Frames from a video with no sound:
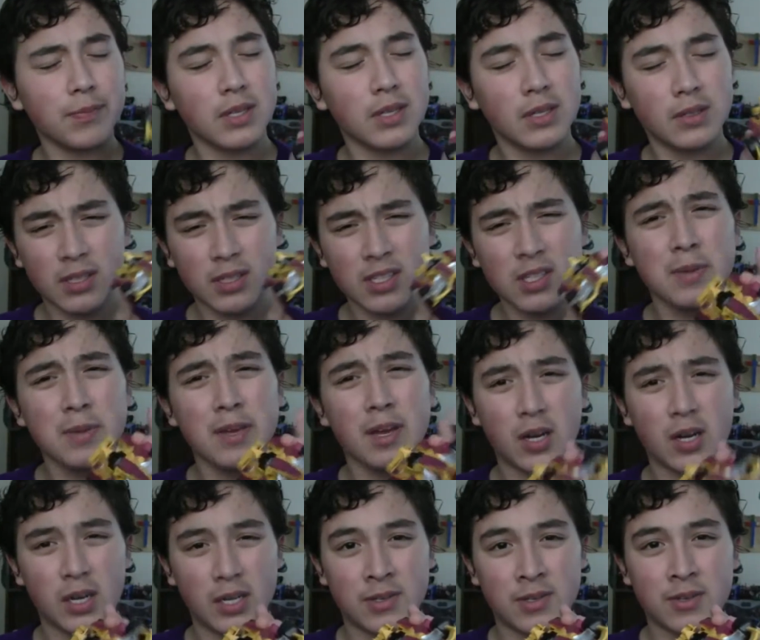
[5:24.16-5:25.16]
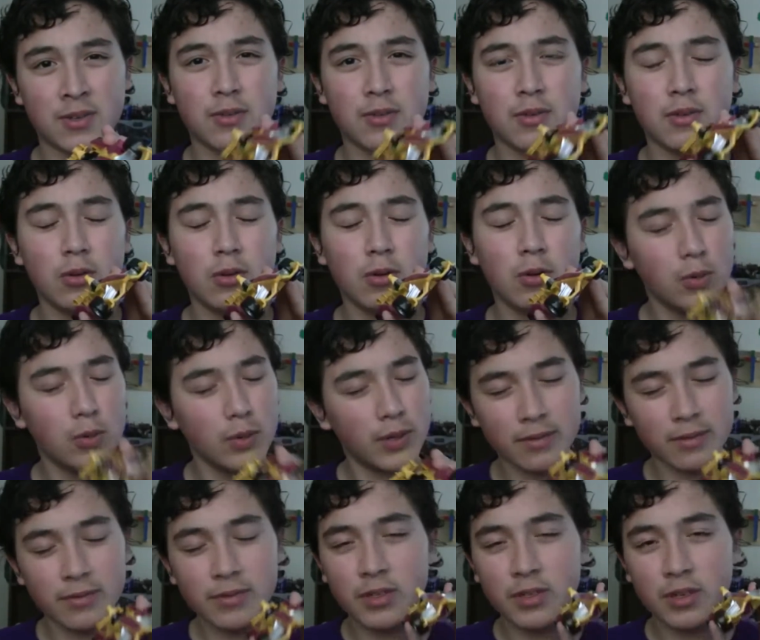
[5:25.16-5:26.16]
let's be honest. Who
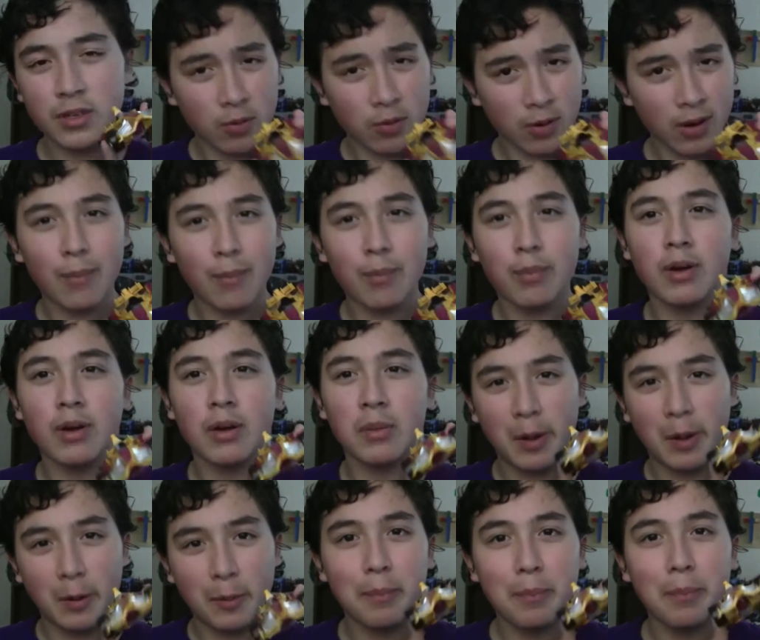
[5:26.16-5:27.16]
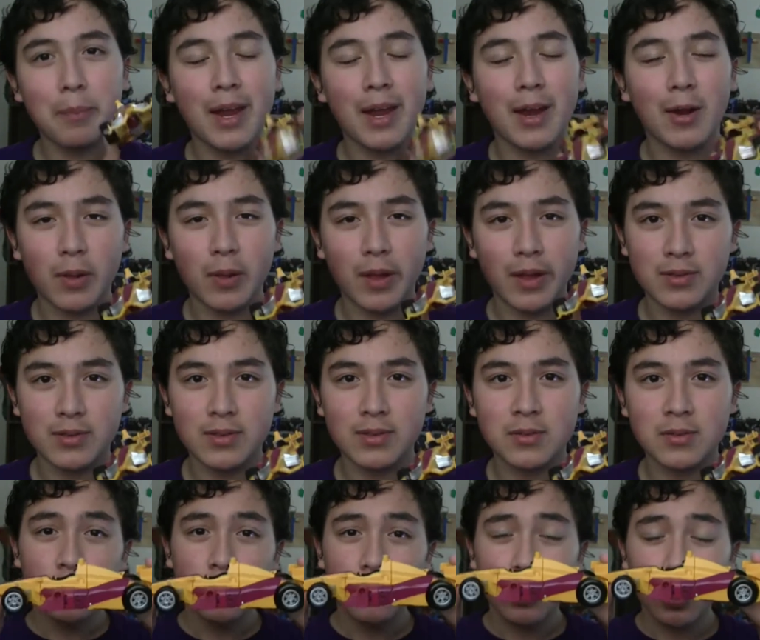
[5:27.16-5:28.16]
gives a crap about panel
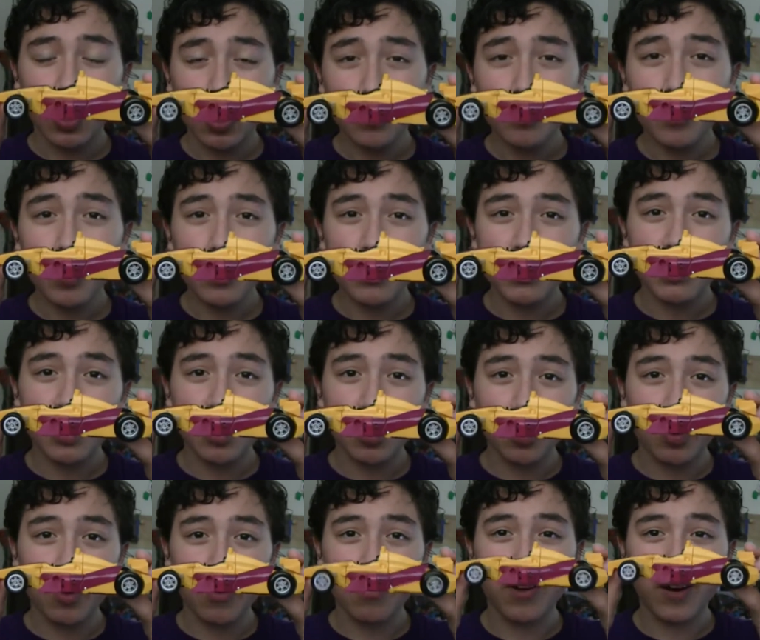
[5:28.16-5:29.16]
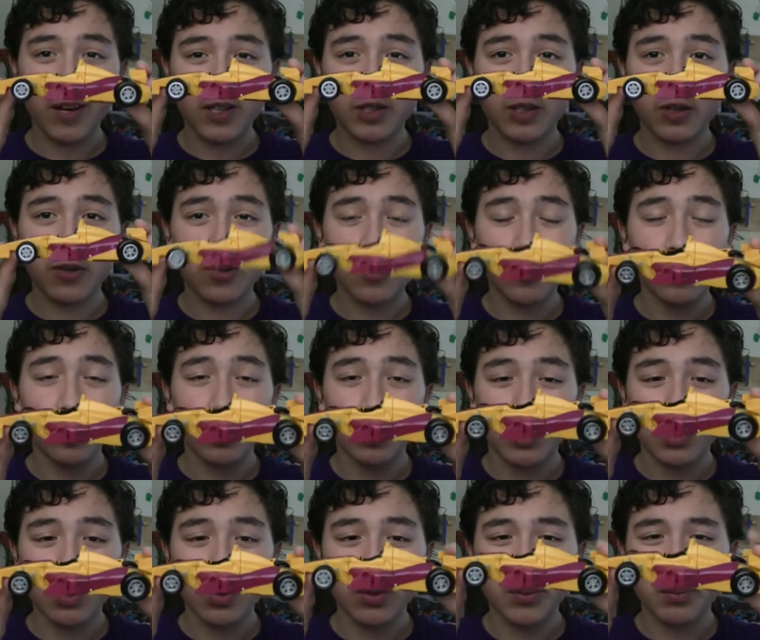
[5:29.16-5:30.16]
lines? The alt mode is near perfection too, with
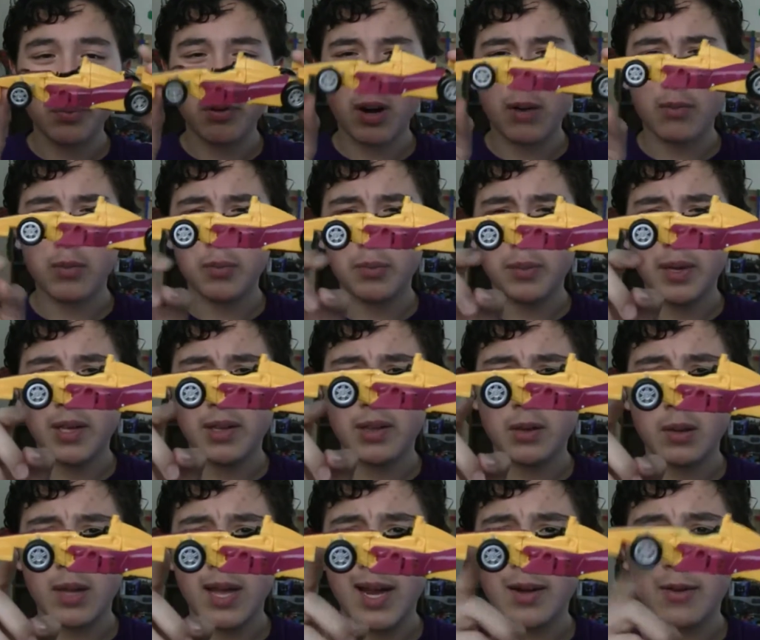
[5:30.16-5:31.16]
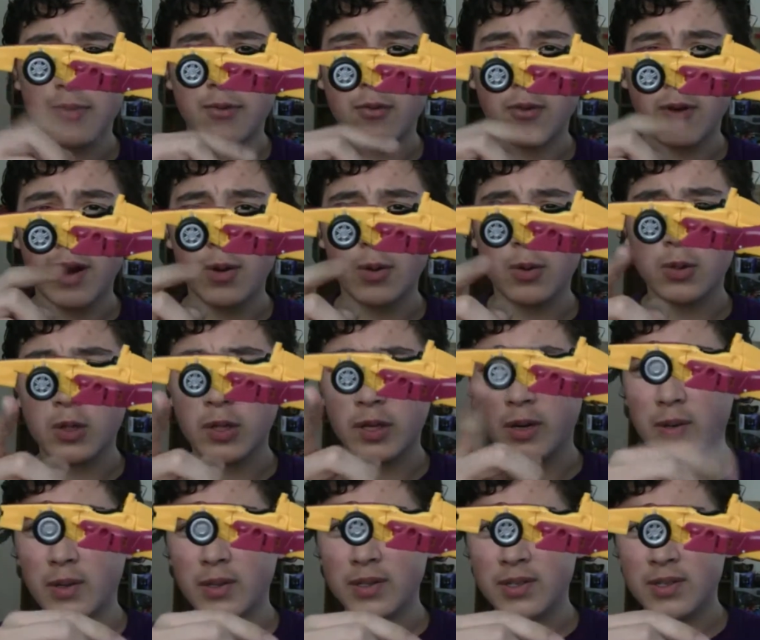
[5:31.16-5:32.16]
the only problem being the lack of ground
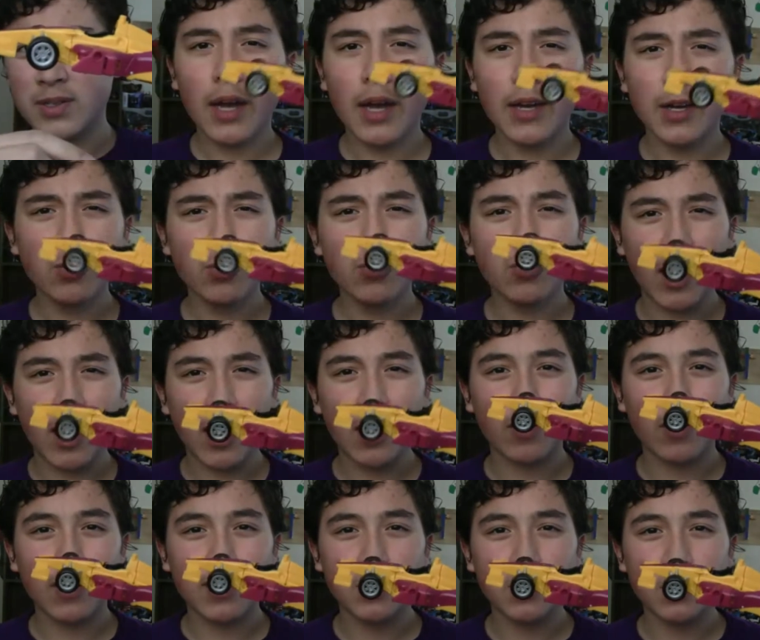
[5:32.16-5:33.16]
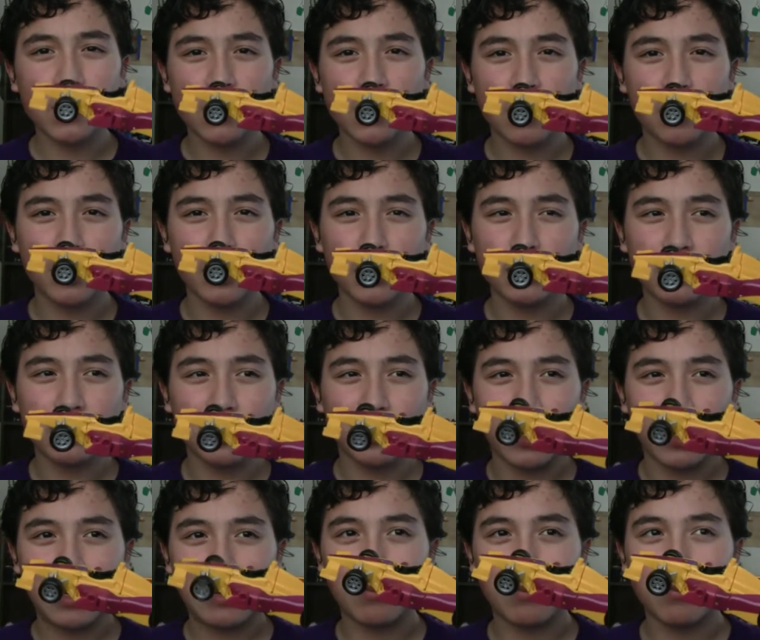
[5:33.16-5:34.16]
clearance. I know drag racers are built for
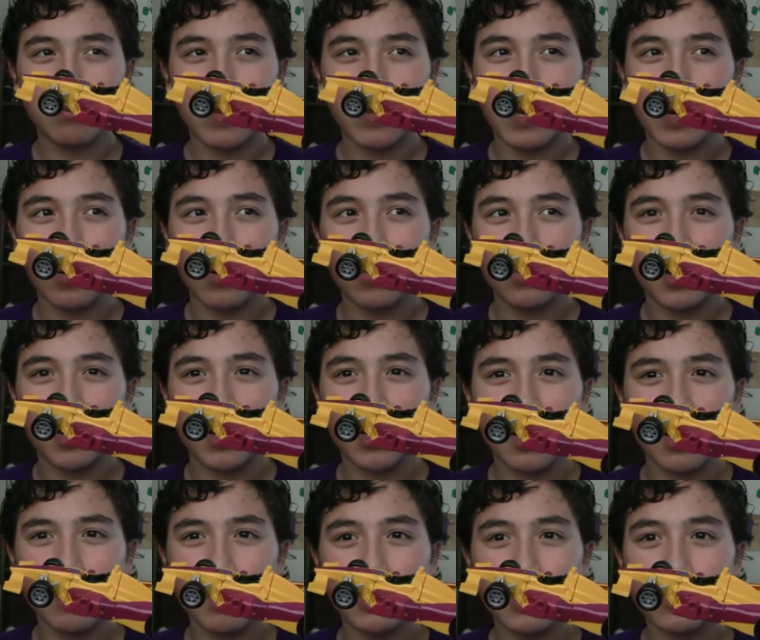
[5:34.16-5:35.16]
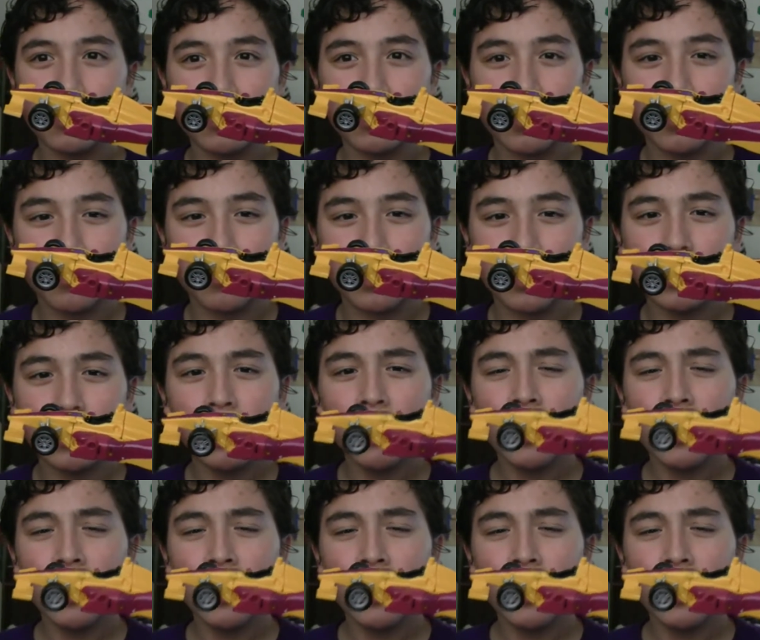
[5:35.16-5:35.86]
like aerodynamics or something,